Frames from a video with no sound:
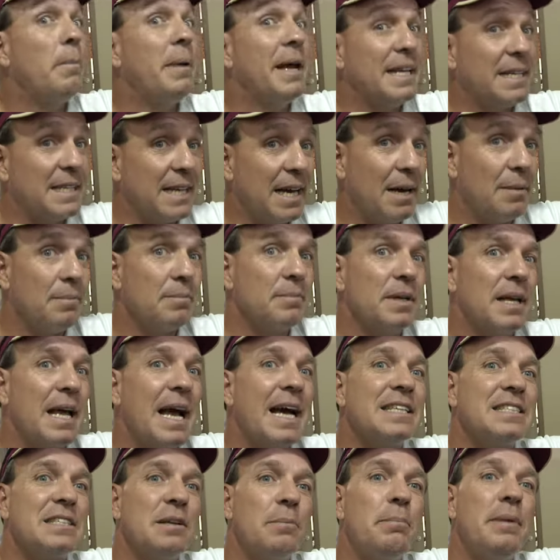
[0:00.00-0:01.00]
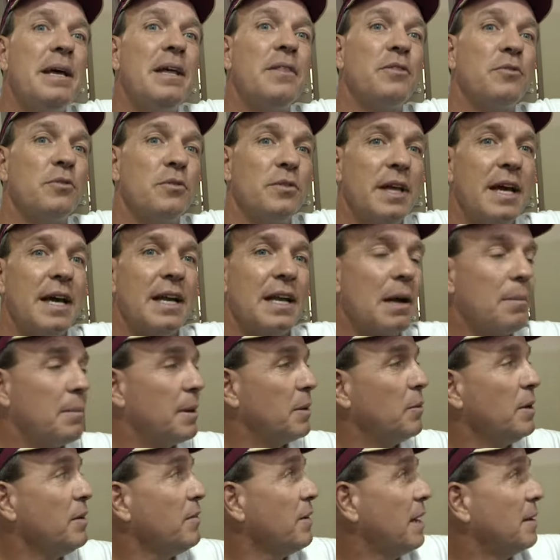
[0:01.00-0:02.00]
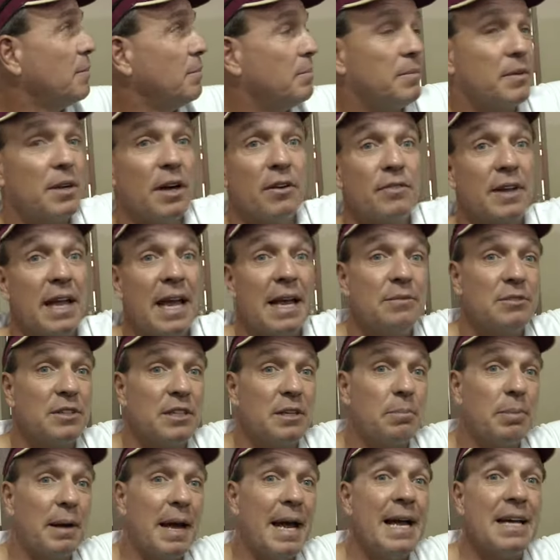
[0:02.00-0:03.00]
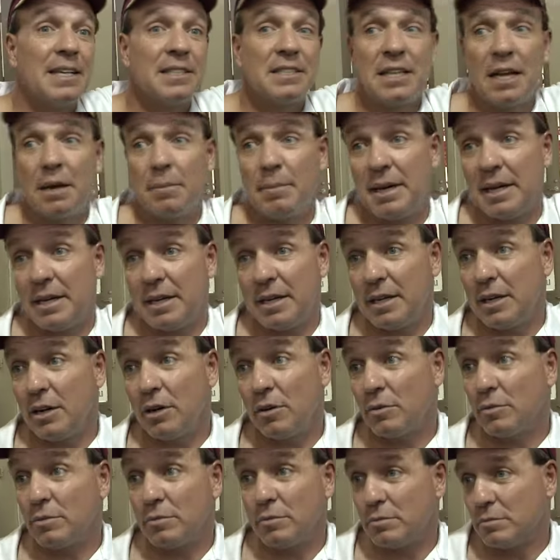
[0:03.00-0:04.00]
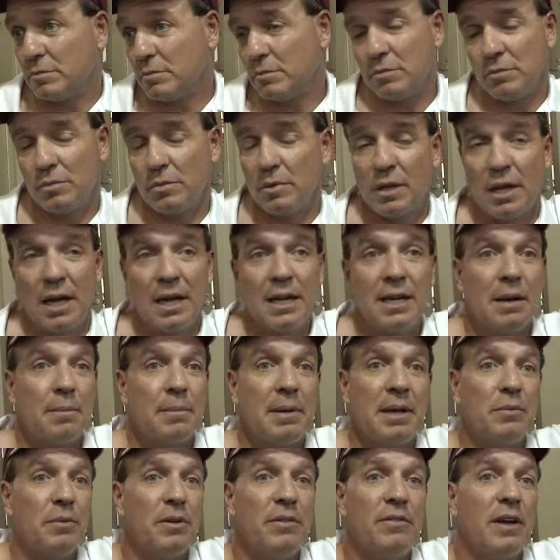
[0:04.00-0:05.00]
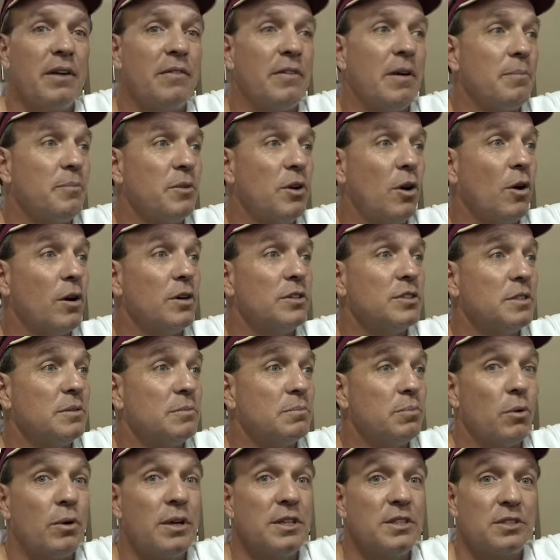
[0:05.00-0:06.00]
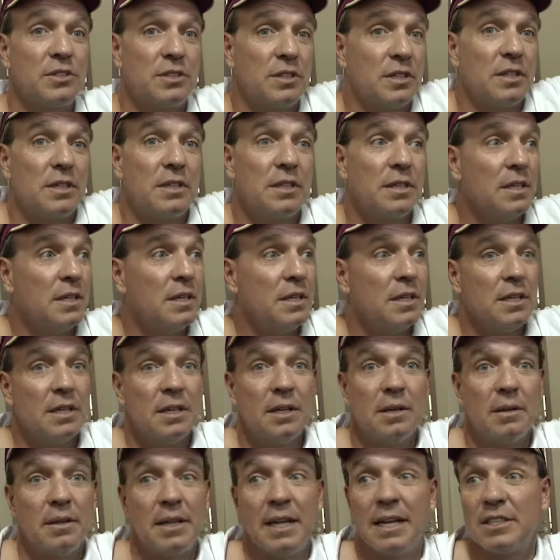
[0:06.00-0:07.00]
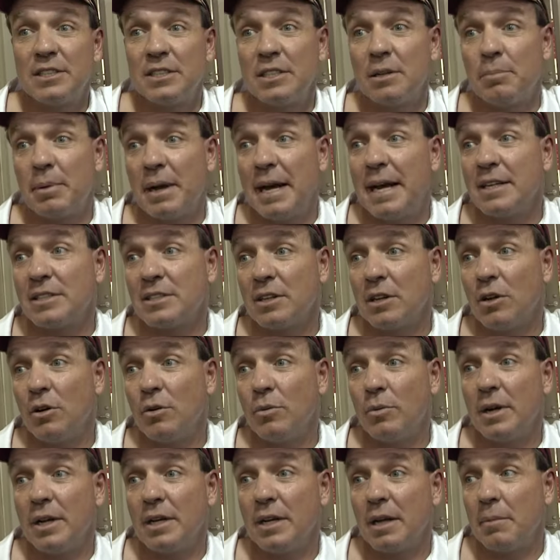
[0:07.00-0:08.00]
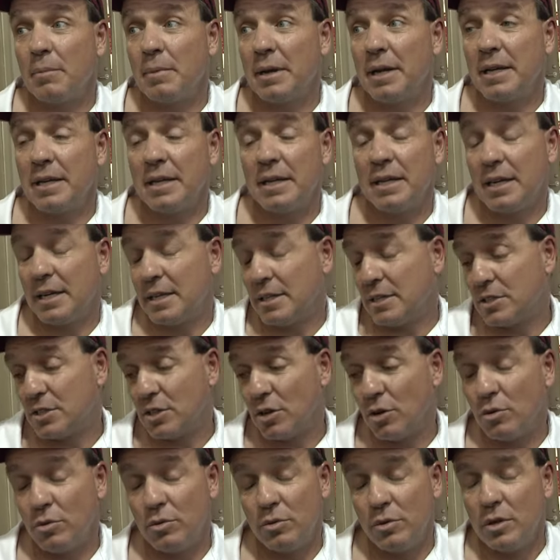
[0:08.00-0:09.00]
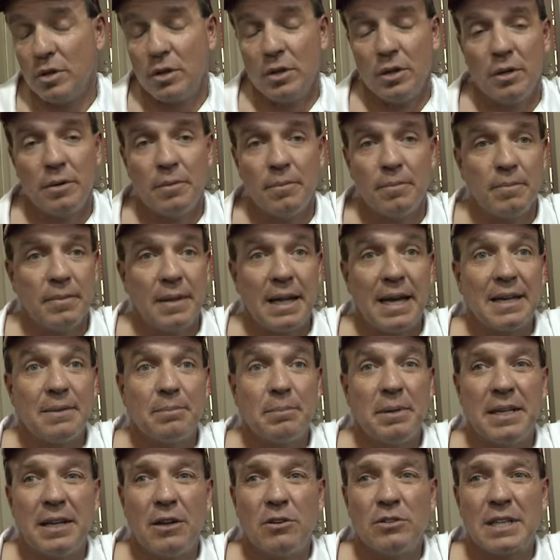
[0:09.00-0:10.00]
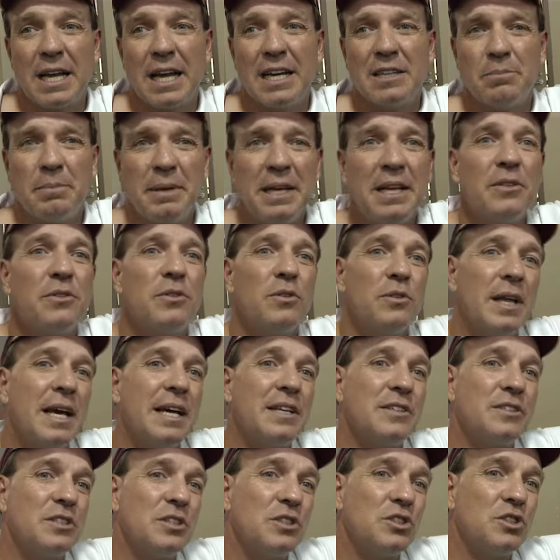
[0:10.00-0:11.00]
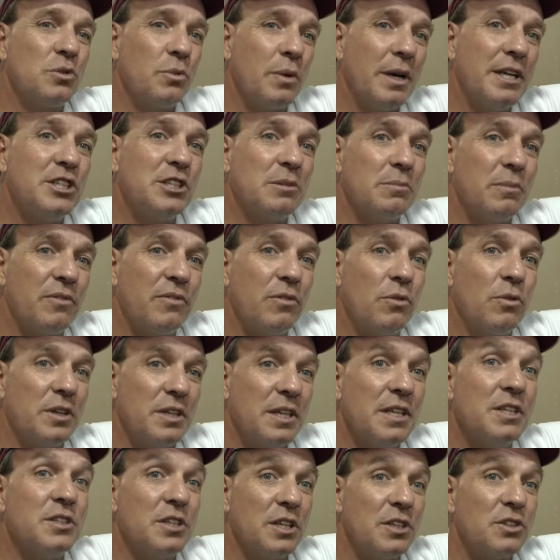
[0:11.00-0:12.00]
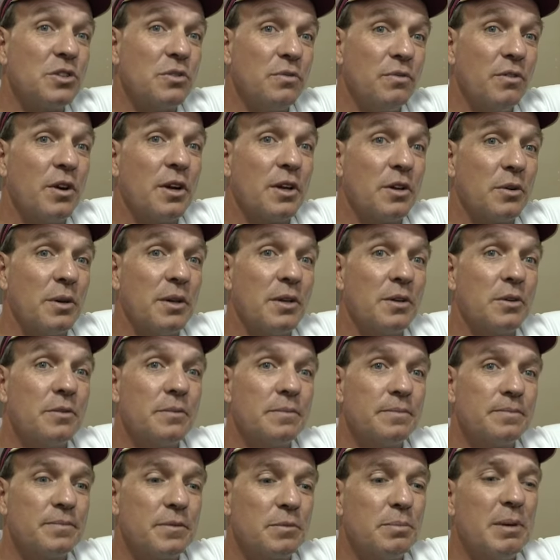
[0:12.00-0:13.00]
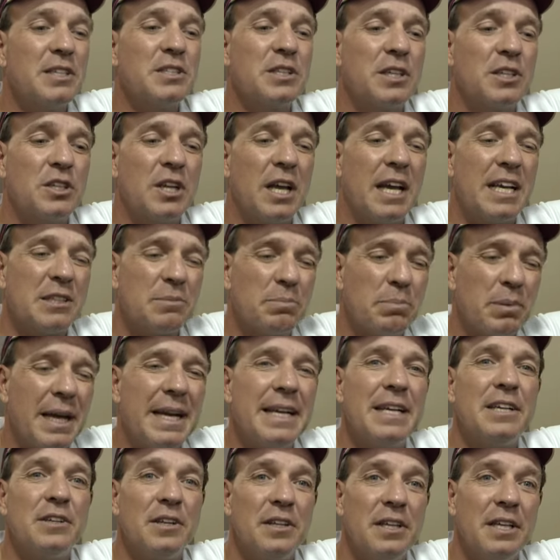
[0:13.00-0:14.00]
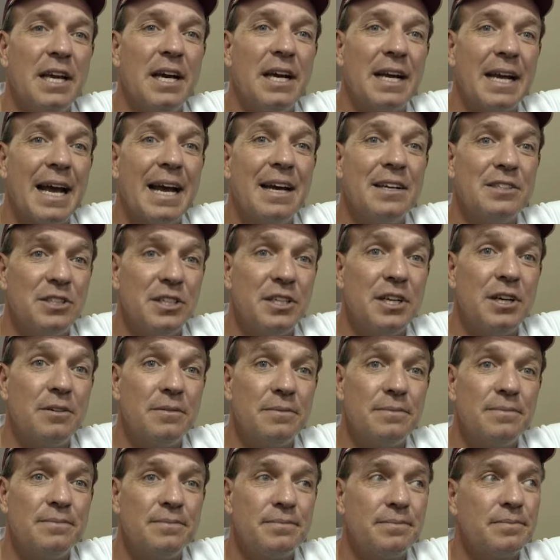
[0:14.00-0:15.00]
Big time. Guys have been through that. I mean, we've had tough games in the past. I mean, we've given up yards and points to things in the past a long way. I mean, and so that, but those guys being through that situation before is very critical, especially to explaining to the young guys, you know?